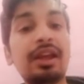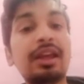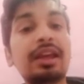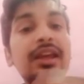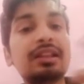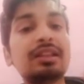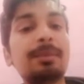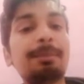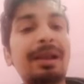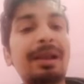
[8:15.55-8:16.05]

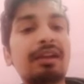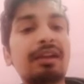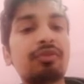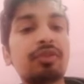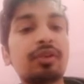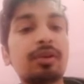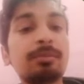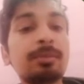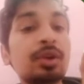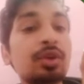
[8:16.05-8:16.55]
in the
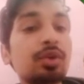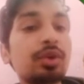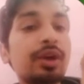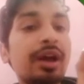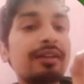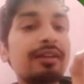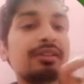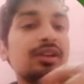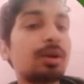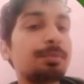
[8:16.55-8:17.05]
platform, you
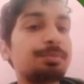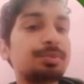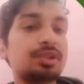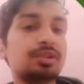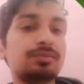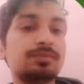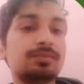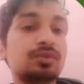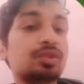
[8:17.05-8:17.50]
have an option.